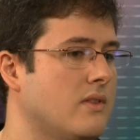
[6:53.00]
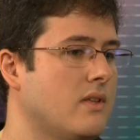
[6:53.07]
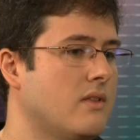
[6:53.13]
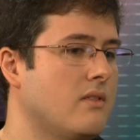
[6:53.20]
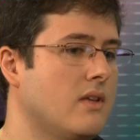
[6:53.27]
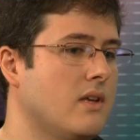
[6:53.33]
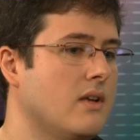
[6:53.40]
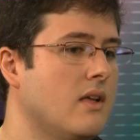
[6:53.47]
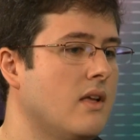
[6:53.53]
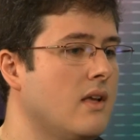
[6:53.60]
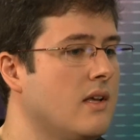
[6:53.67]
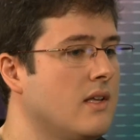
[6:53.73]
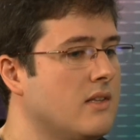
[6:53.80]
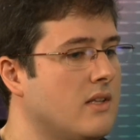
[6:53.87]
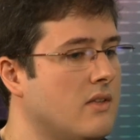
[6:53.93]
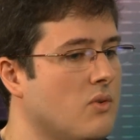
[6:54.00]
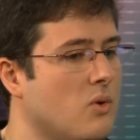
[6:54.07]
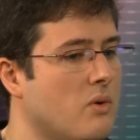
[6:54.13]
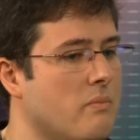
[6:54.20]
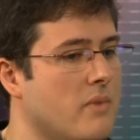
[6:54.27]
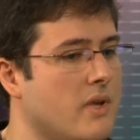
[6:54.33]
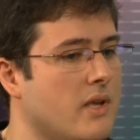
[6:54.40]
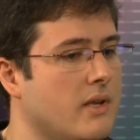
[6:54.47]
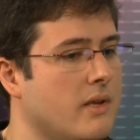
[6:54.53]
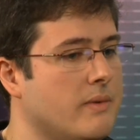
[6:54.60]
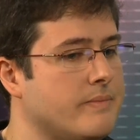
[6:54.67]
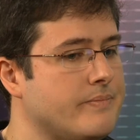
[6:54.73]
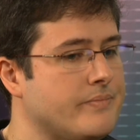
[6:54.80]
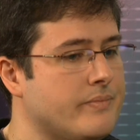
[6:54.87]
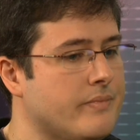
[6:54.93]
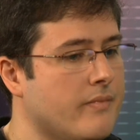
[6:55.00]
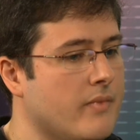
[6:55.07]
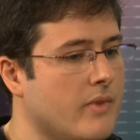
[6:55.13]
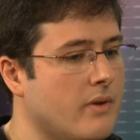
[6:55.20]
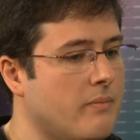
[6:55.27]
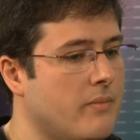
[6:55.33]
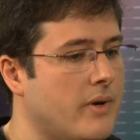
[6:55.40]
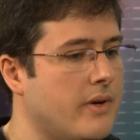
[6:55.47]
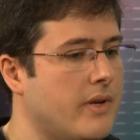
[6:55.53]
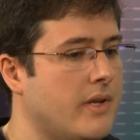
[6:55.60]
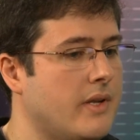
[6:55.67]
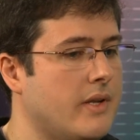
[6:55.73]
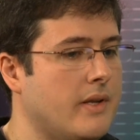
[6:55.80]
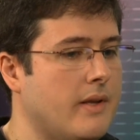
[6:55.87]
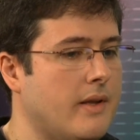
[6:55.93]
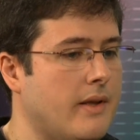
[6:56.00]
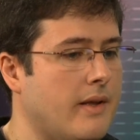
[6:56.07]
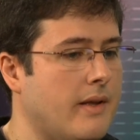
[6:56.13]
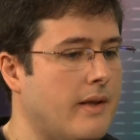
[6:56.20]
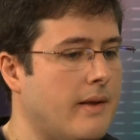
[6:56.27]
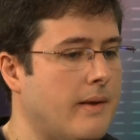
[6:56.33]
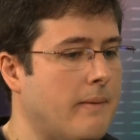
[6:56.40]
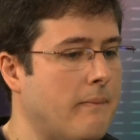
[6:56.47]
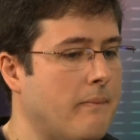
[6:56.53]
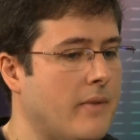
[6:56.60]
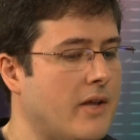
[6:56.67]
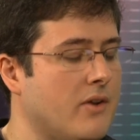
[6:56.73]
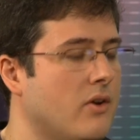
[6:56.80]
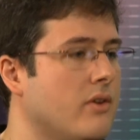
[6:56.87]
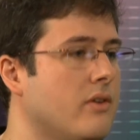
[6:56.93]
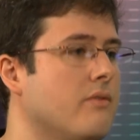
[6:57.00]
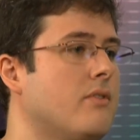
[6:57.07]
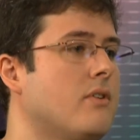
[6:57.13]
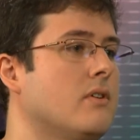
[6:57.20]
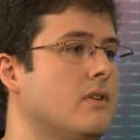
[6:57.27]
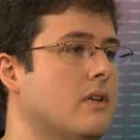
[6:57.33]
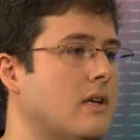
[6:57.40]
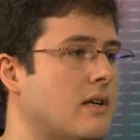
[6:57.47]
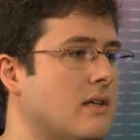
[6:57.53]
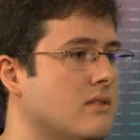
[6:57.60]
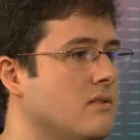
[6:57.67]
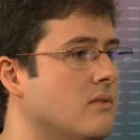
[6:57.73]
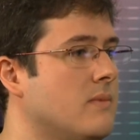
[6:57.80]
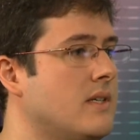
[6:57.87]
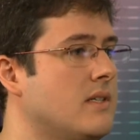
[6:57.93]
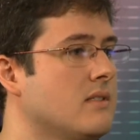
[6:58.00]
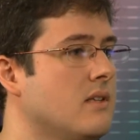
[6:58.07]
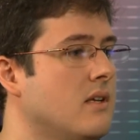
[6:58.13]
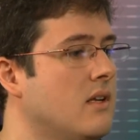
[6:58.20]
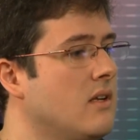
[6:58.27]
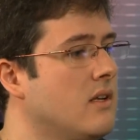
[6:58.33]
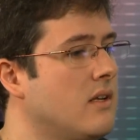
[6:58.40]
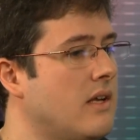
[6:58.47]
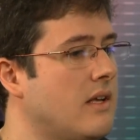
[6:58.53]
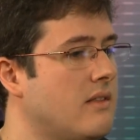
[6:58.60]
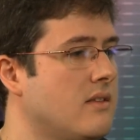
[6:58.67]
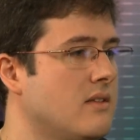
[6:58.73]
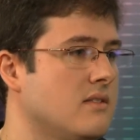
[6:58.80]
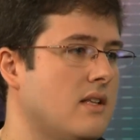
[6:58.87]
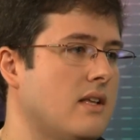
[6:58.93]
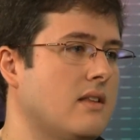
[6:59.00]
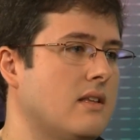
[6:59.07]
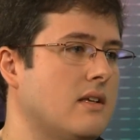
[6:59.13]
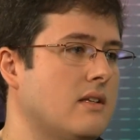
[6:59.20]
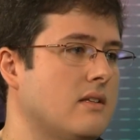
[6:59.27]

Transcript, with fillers: they think that won't be very uh, annoying for the customers. Mm -hmm and things like that.